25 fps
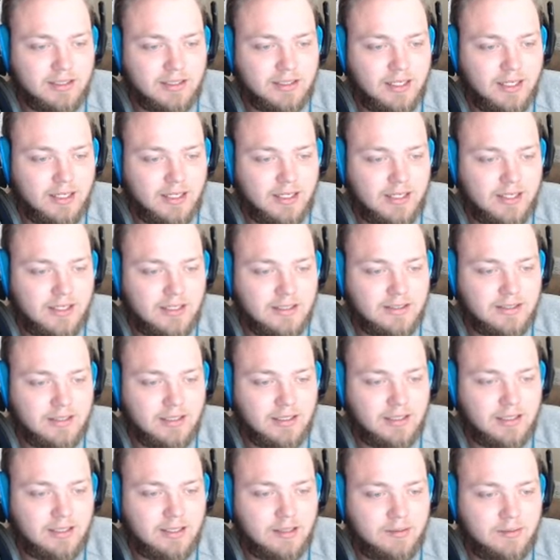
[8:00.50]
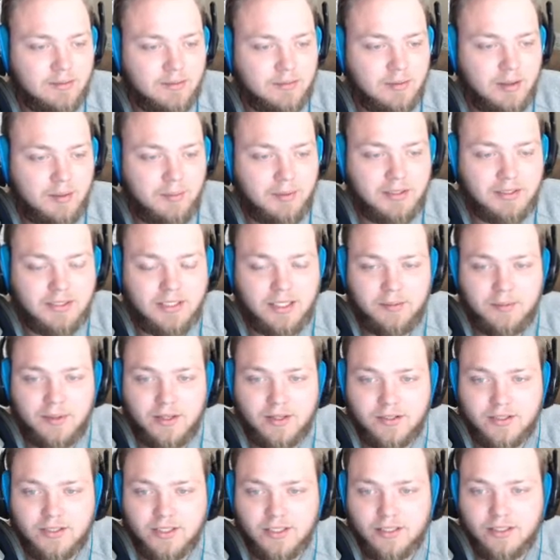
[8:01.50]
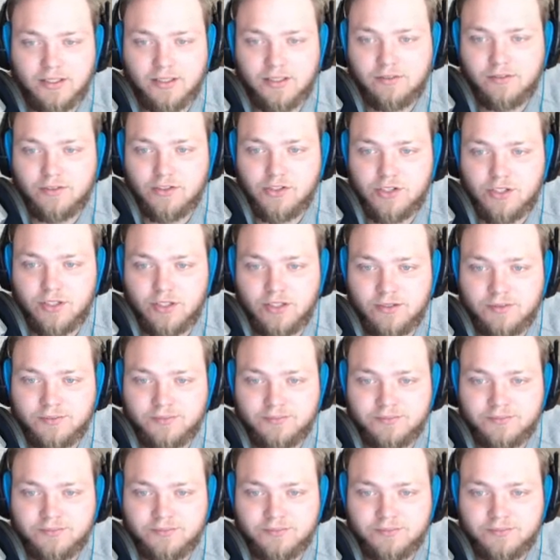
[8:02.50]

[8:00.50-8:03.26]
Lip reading: I guess. I'm gonna take Emmanuel Sanders for sure.